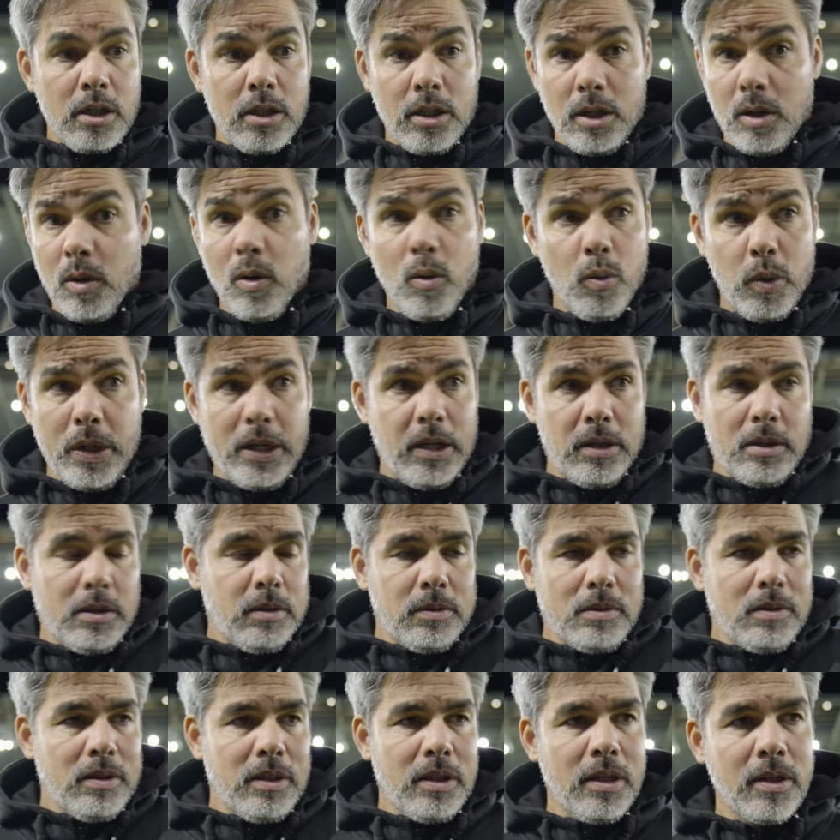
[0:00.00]

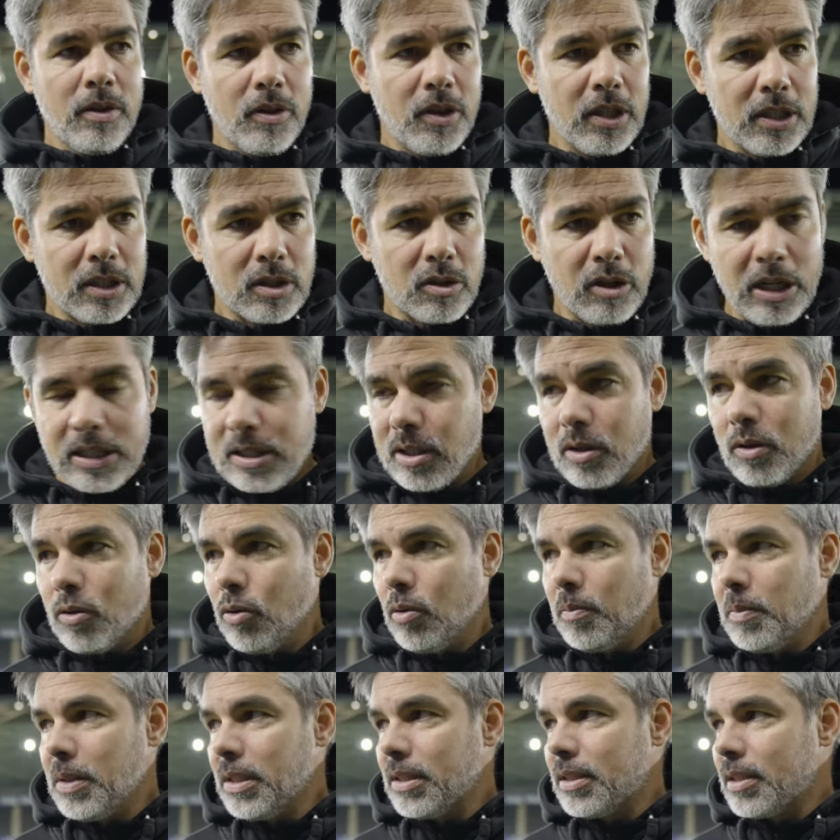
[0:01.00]
The dressing
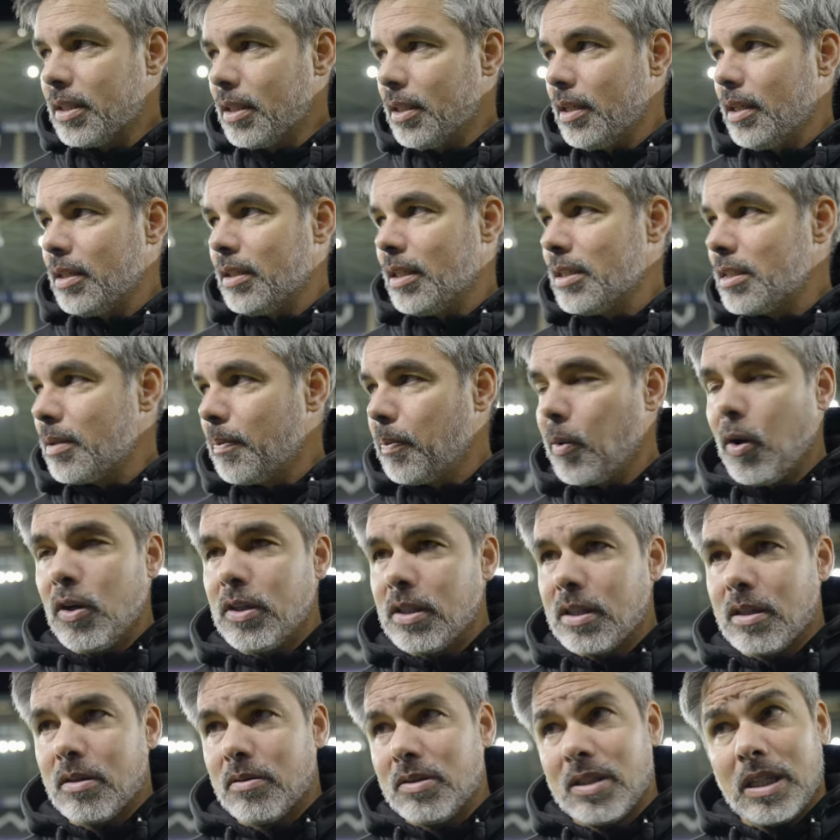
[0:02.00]
room is
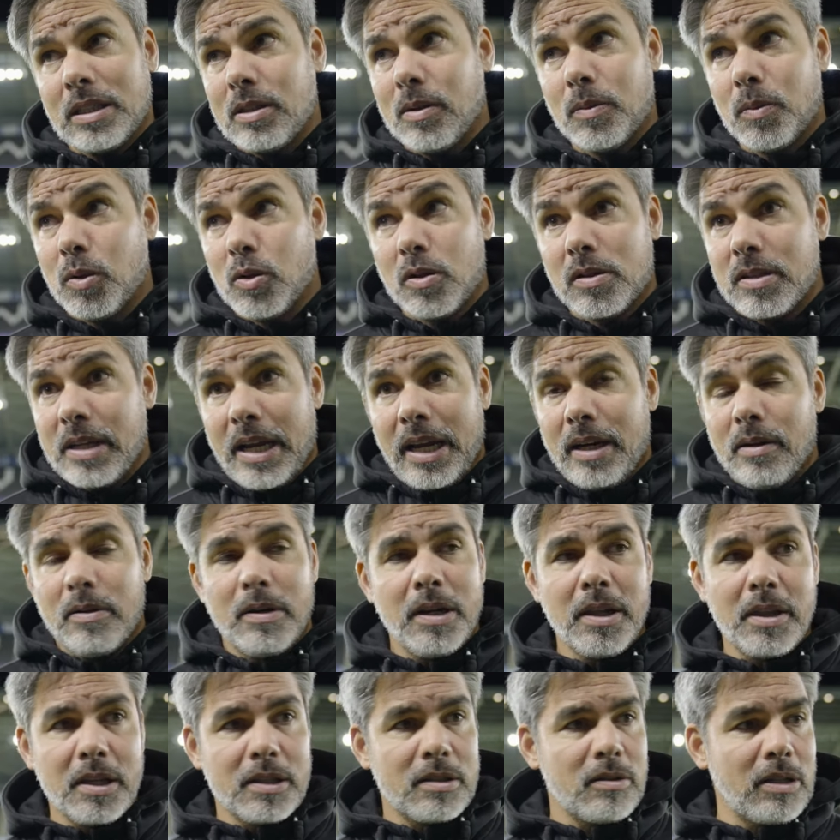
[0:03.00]
disappointed, the dressing room is
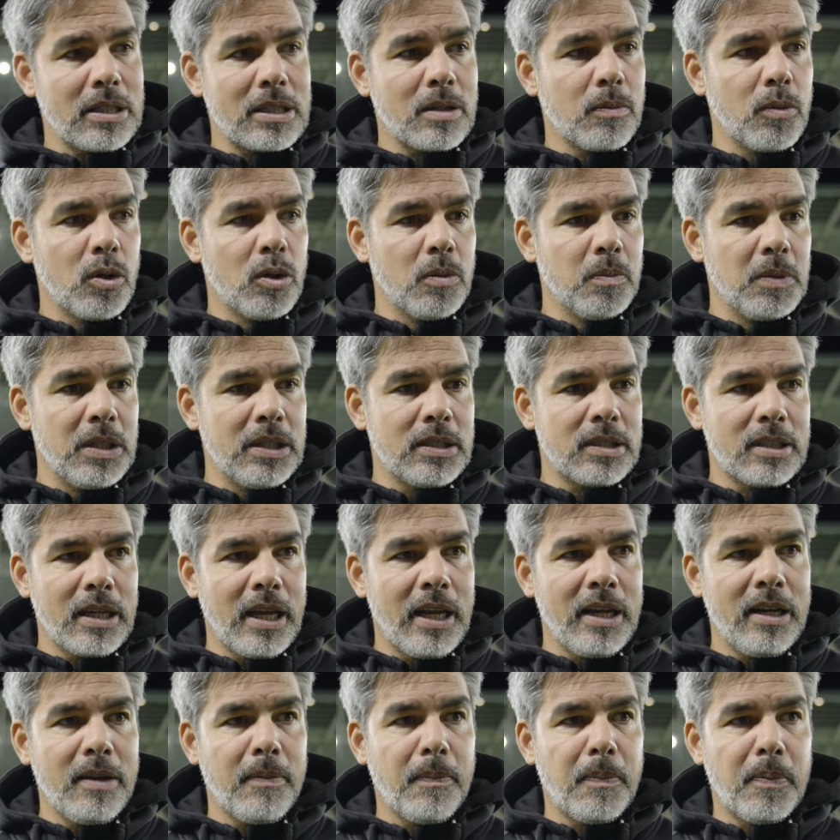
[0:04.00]
angry, the dressing room is
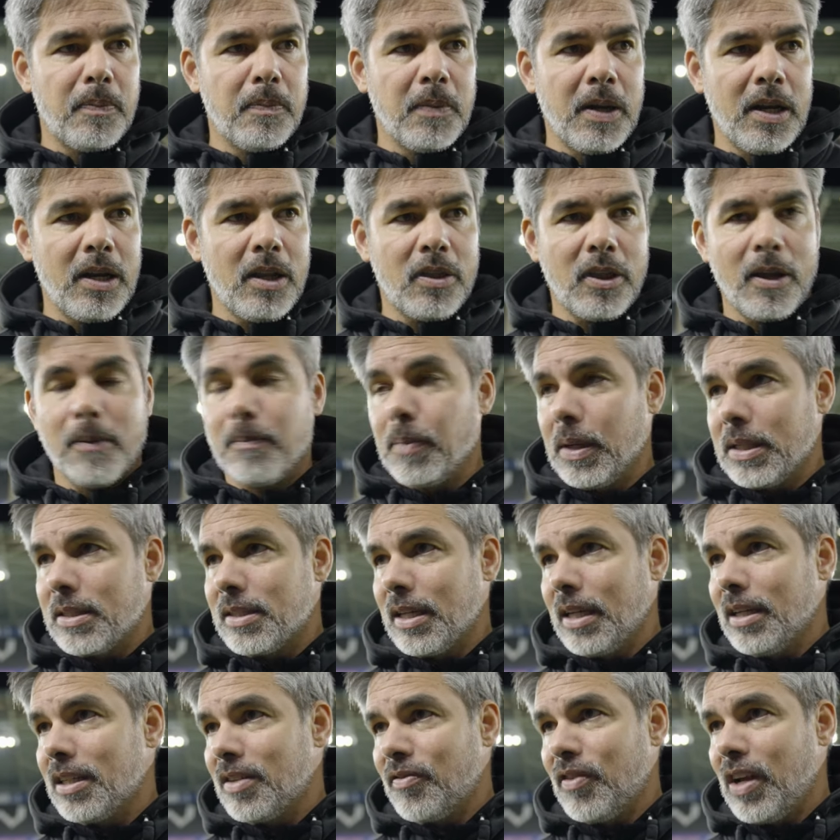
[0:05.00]
anything but
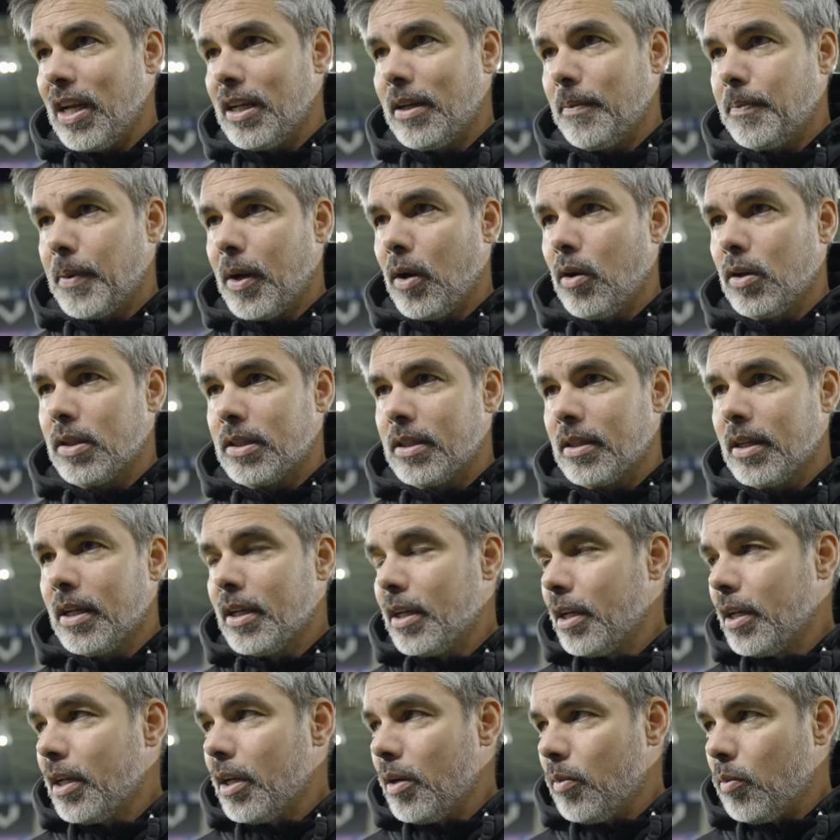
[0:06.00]
satisfied about
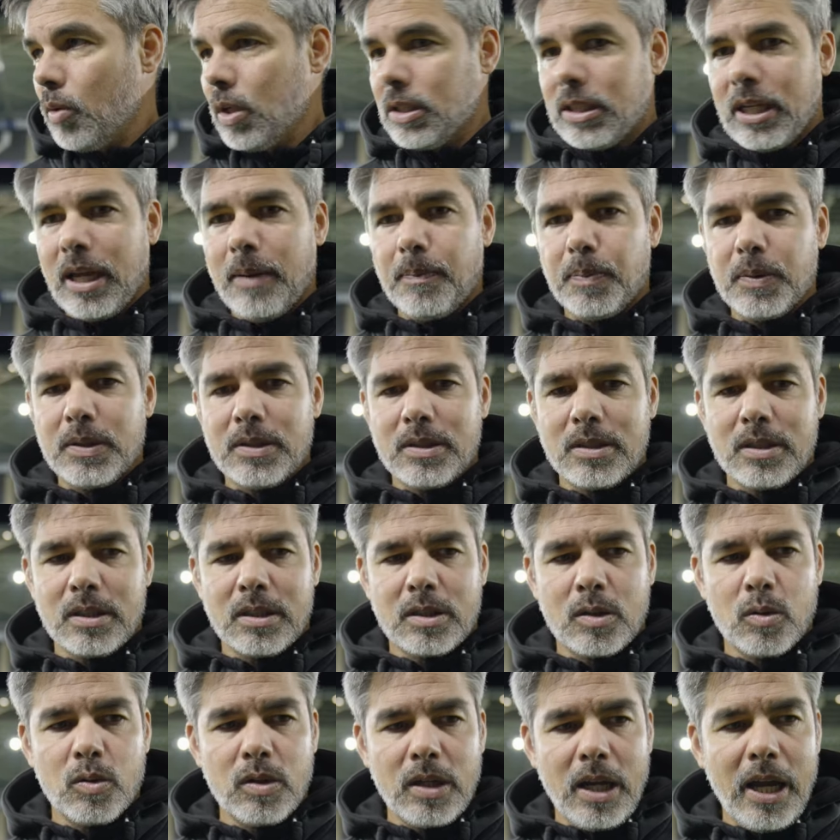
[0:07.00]
what happened
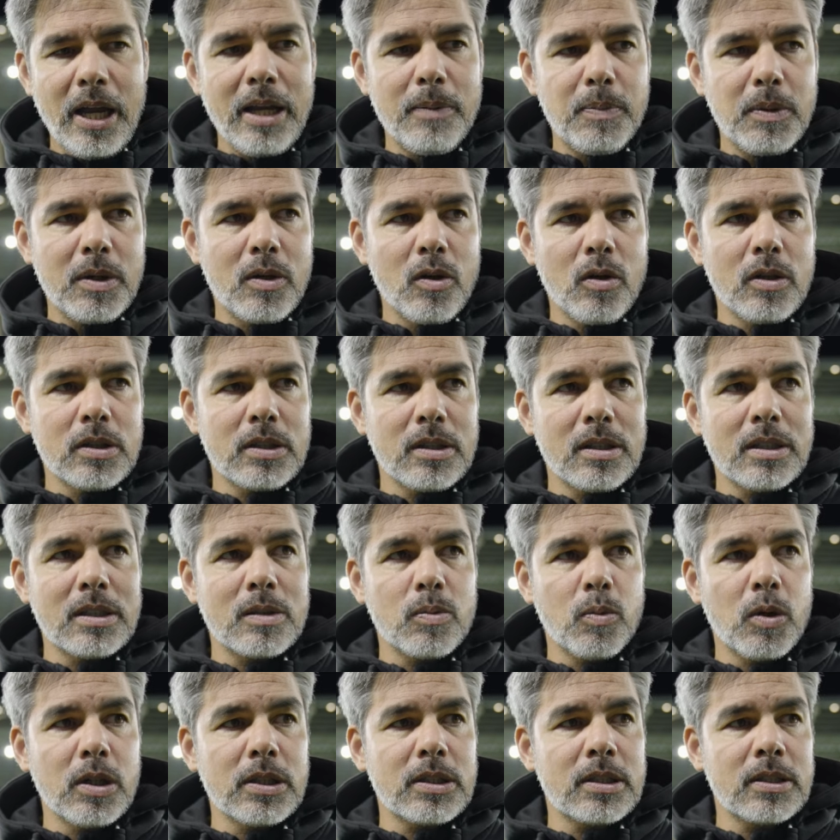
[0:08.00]
tonight, because
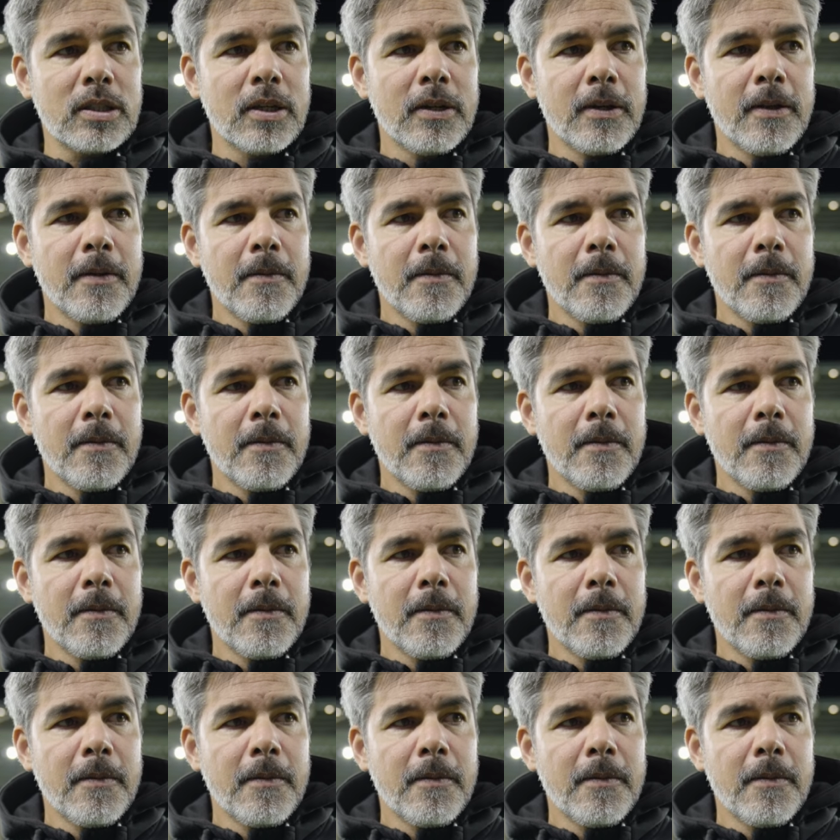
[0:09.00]
this was